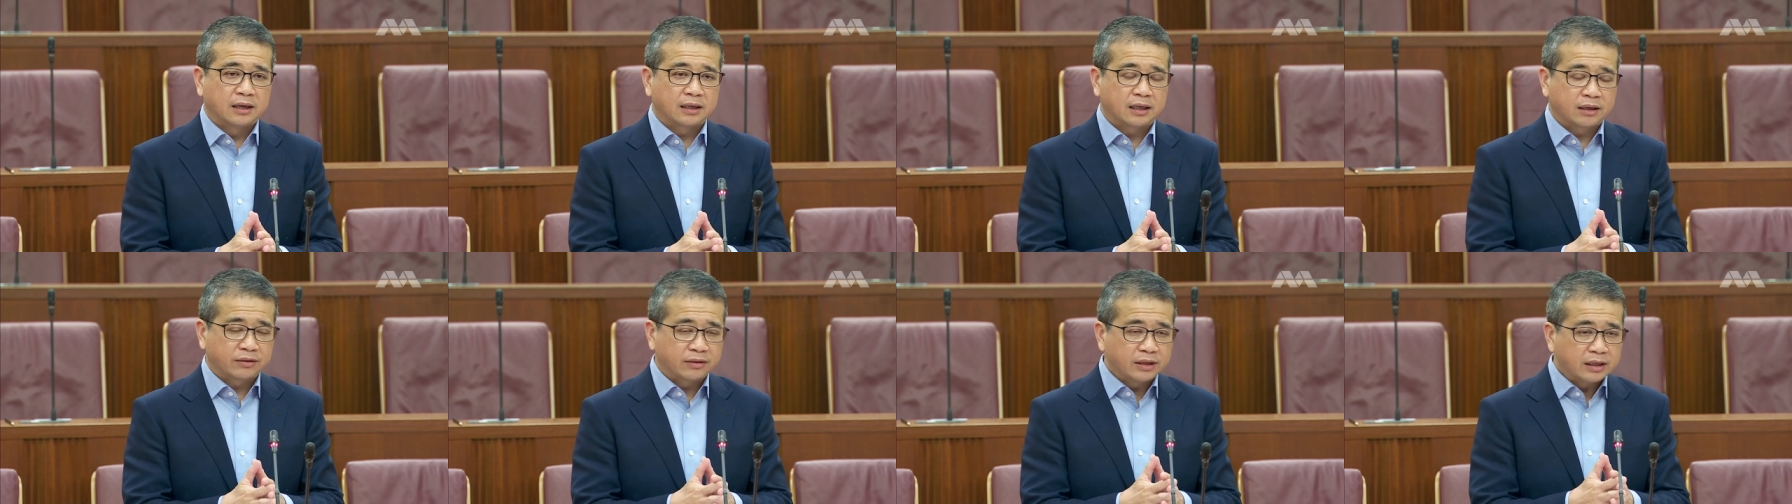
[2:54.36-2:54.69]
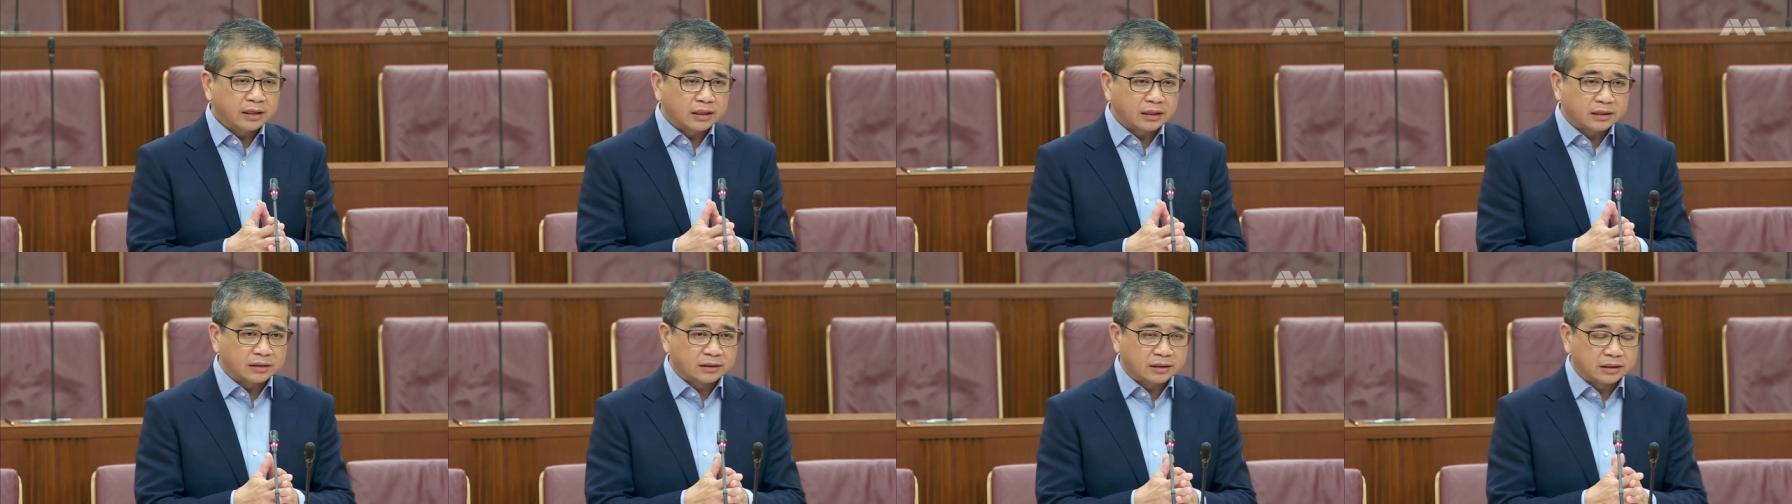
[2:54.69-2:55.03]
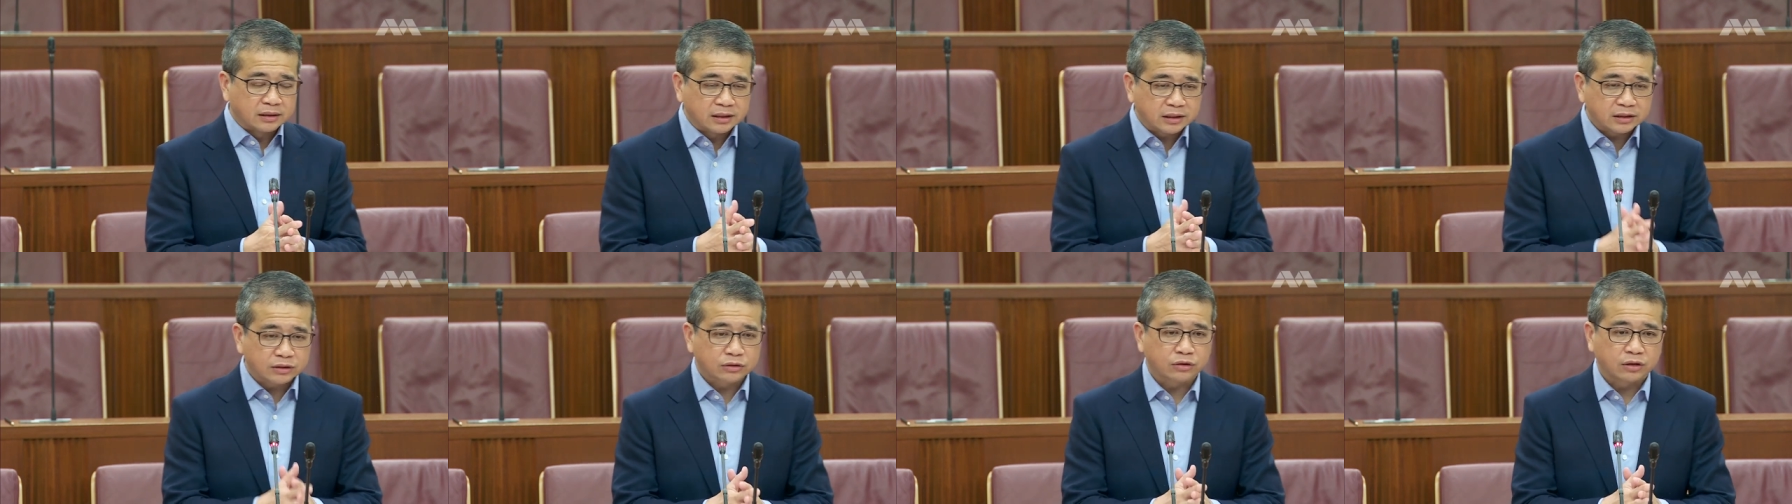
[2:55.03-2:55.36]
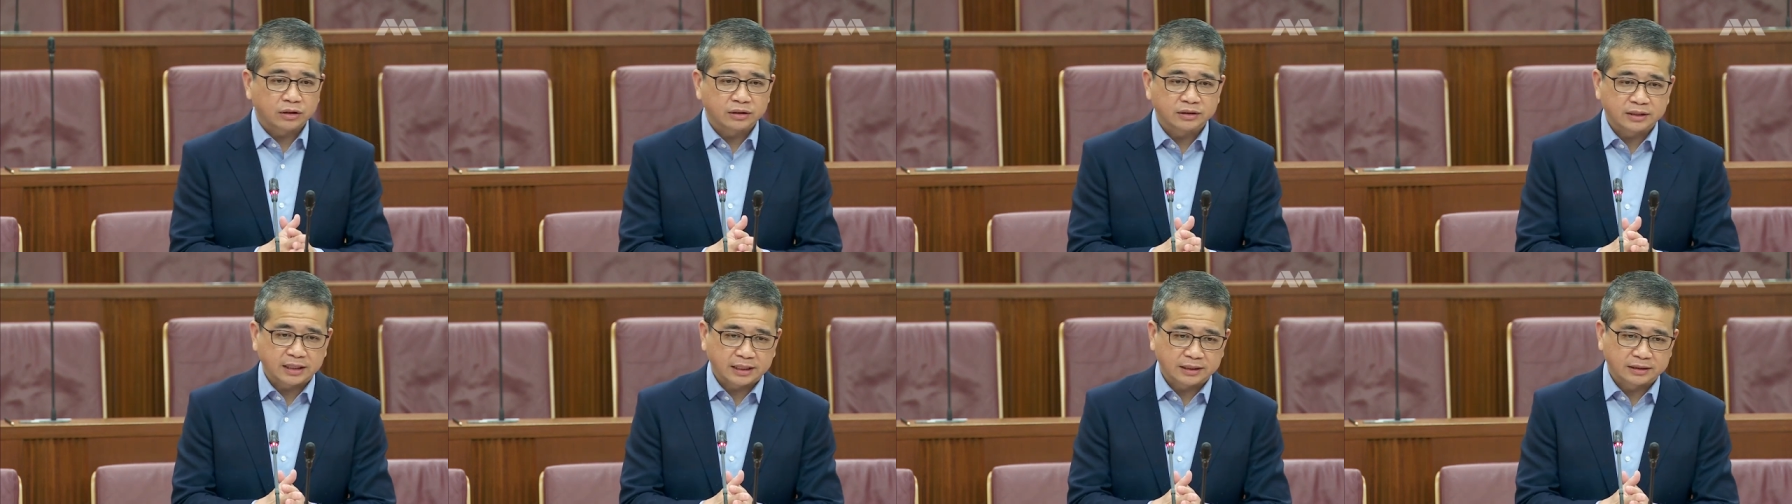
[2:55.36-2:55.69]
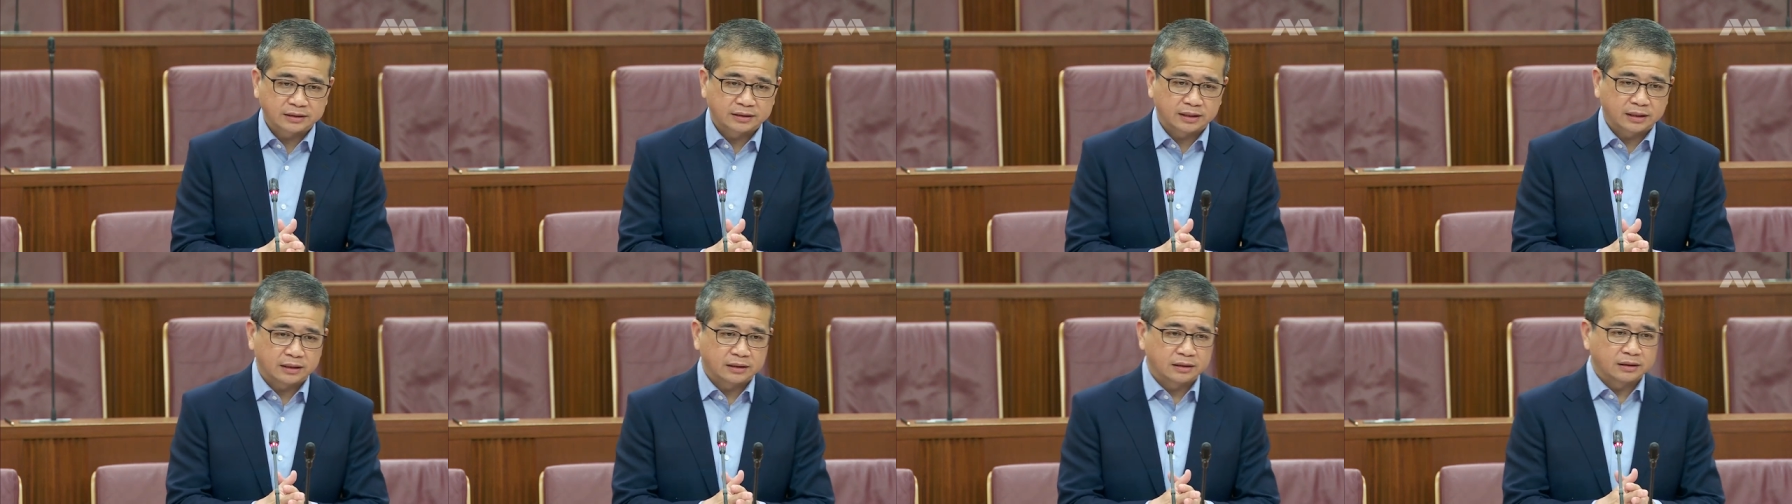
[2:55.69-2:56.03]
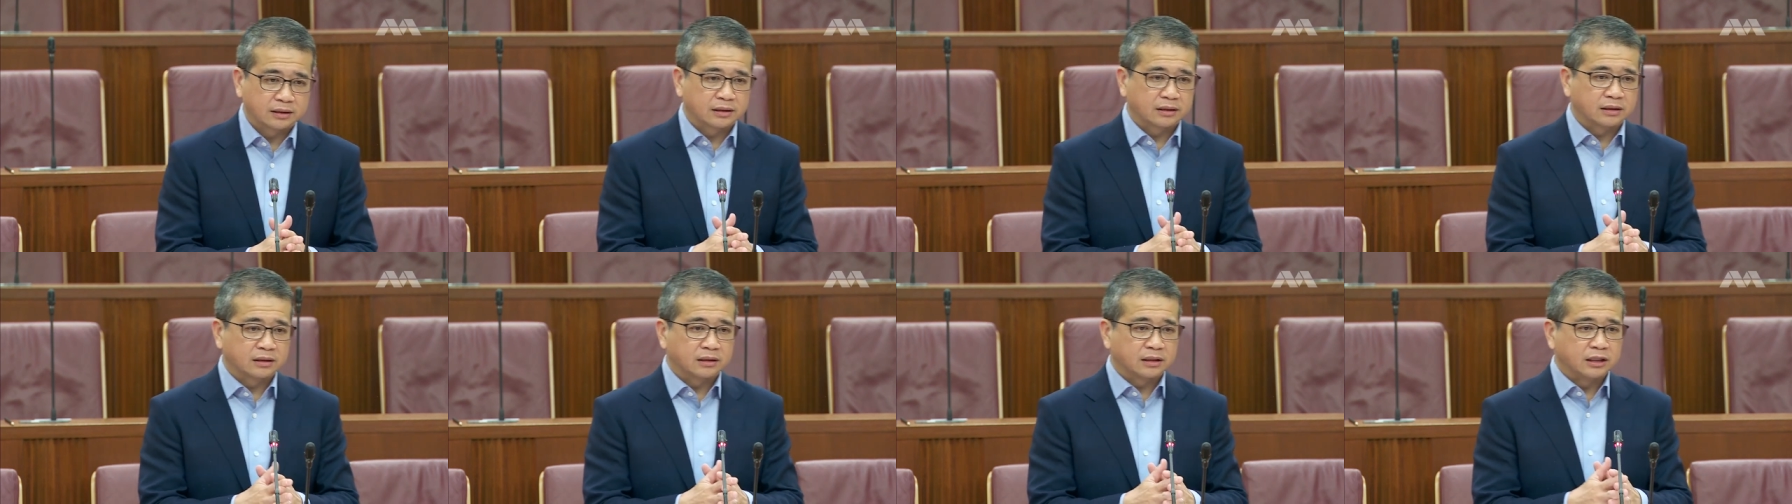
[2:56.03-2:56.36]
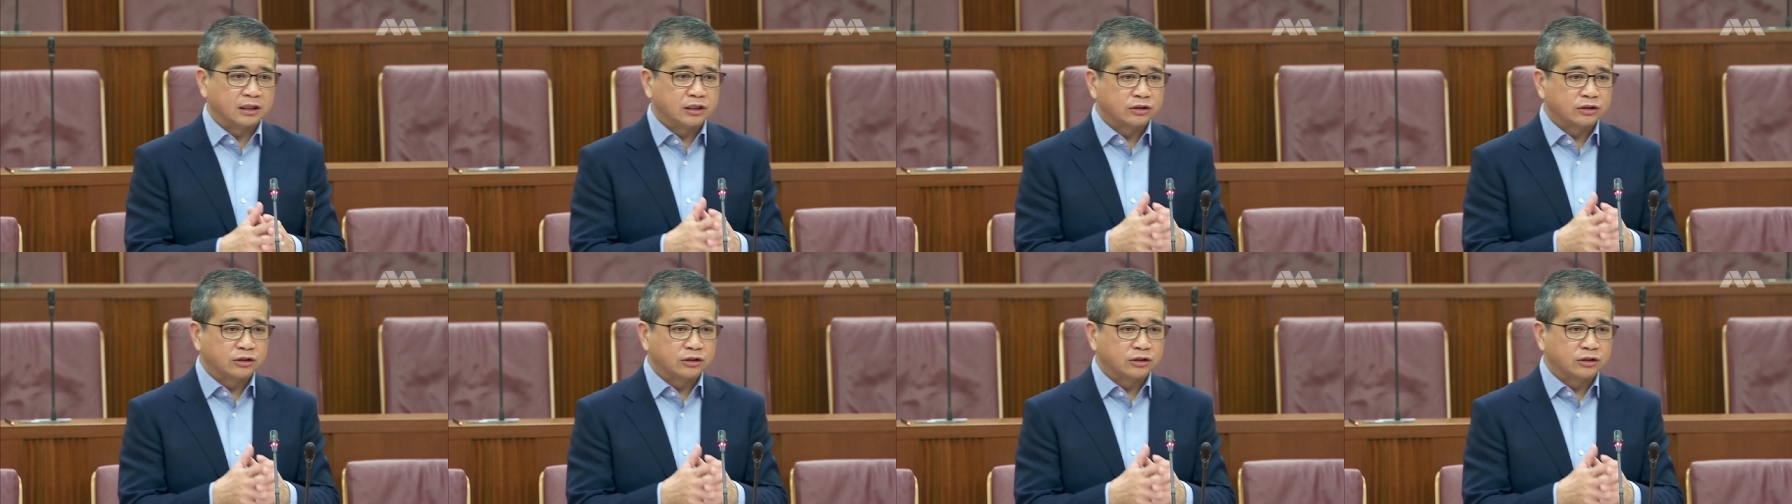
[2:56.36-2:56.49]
And I think it is in this context that the